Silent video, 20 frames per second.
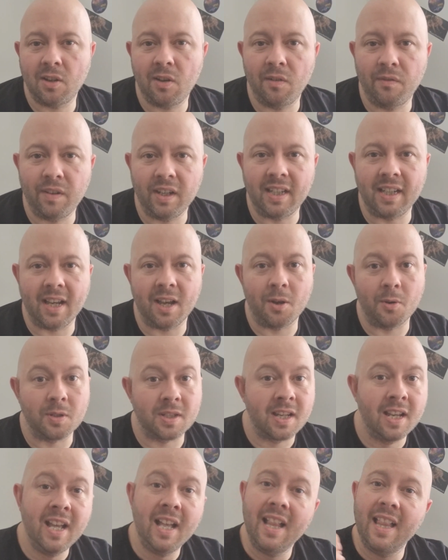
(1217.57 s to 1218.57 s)
lot of
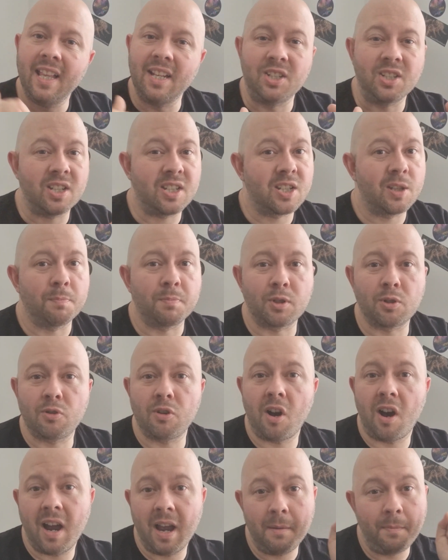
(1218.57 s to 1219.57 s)
videos, then just
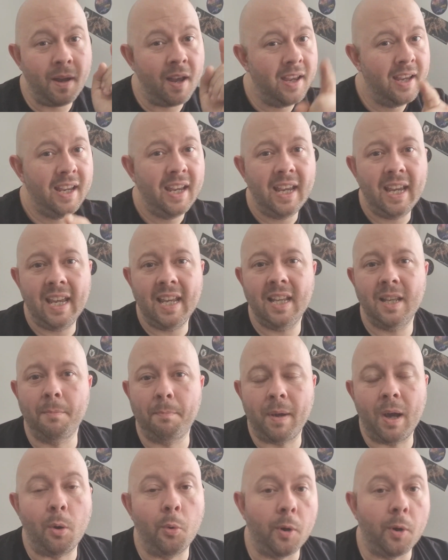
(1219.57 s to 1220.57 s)
subscribe, hit the bell